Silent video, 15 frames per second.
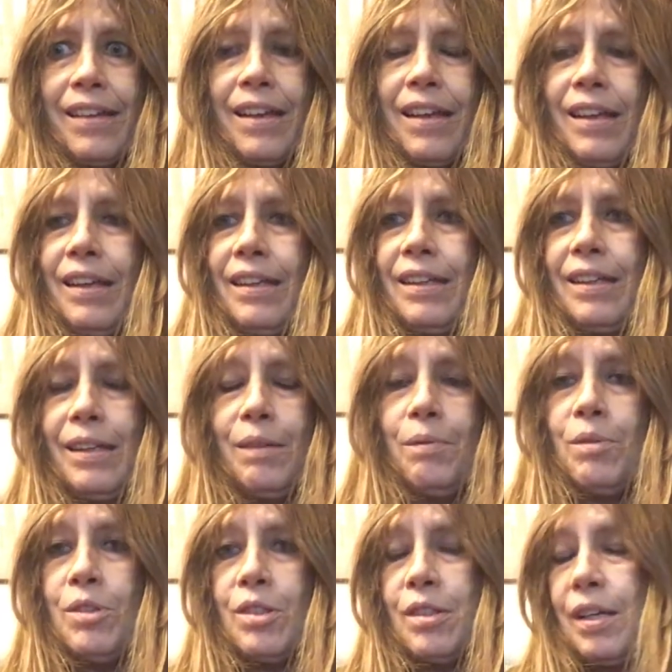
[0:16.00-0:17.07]
And it
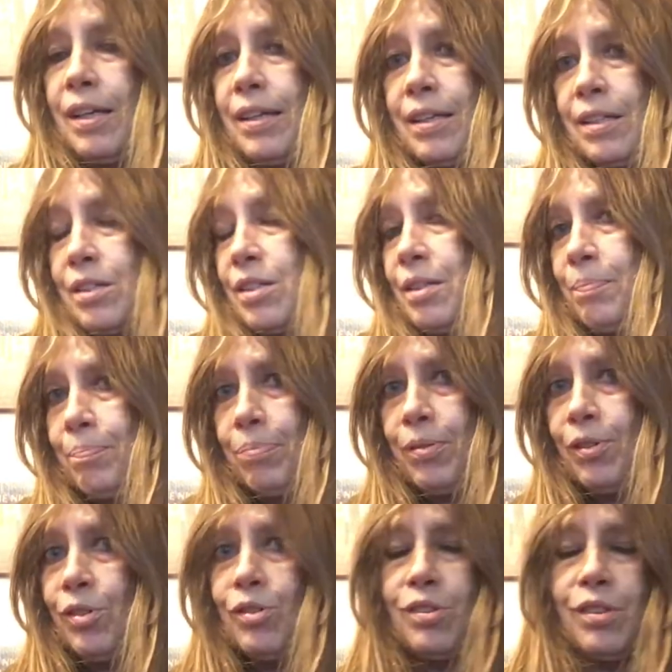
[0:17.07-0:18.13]
was like some
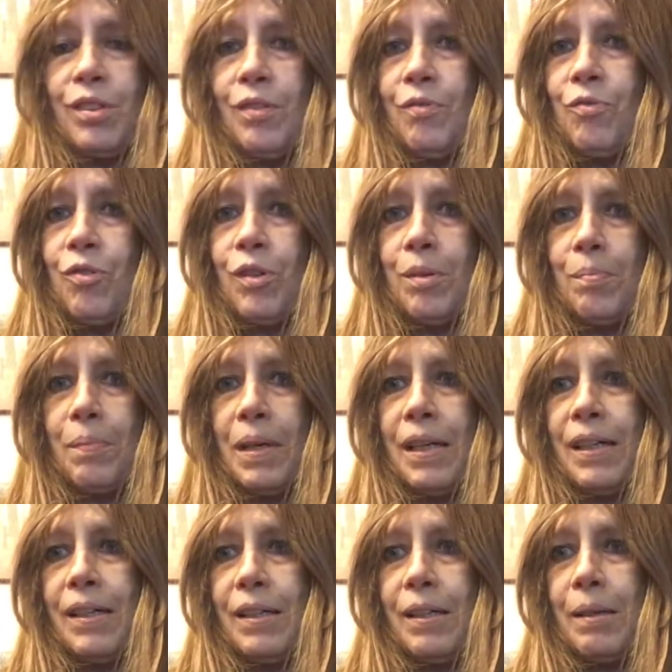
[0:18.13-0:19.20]
person from
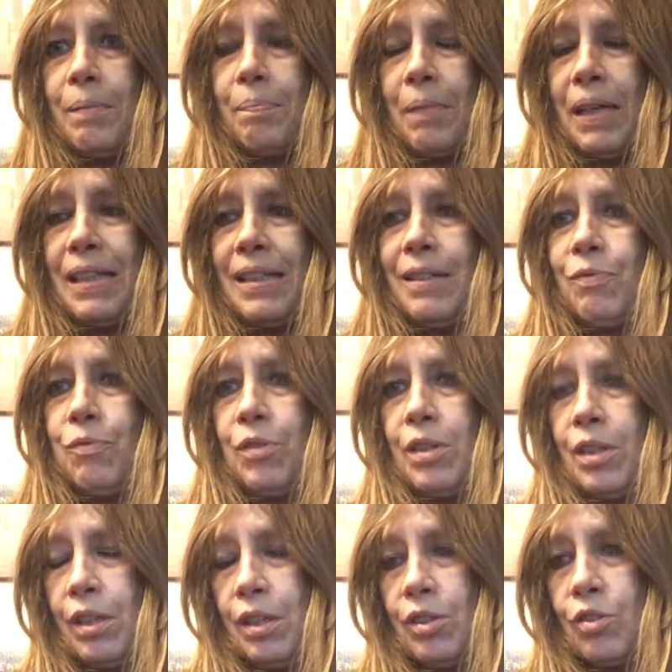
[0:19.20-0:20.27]
um, a different
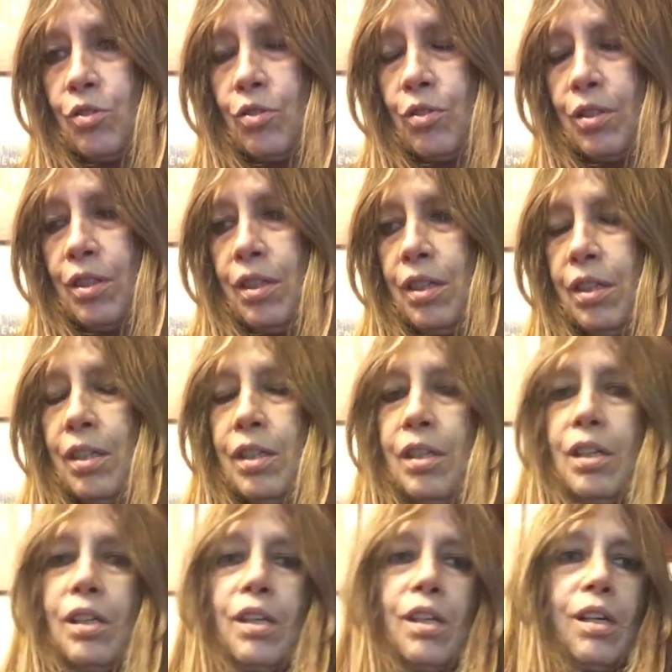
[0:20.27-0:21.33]
country
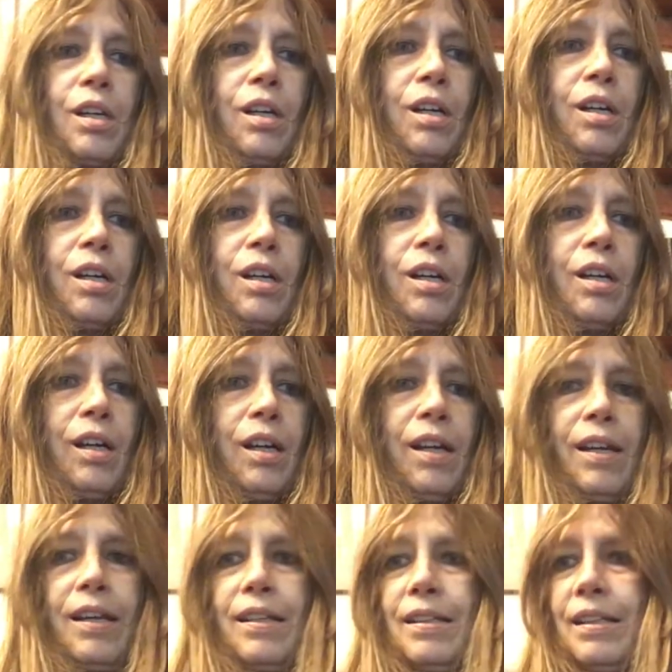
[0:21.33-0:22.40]
uh,
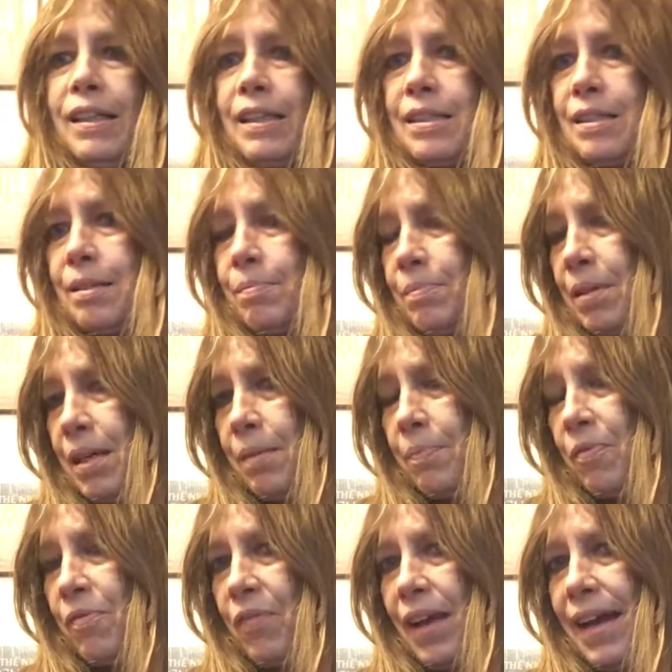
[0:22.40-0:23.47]
had like some type of
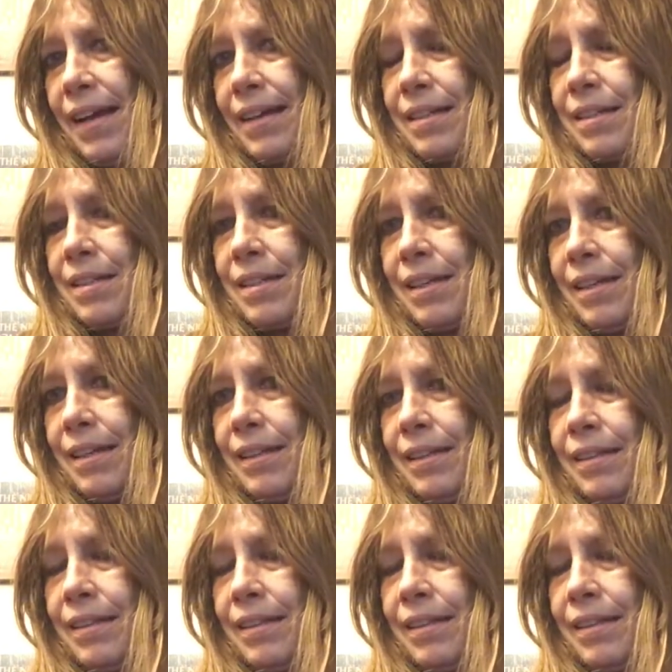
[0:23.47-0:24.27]
accent.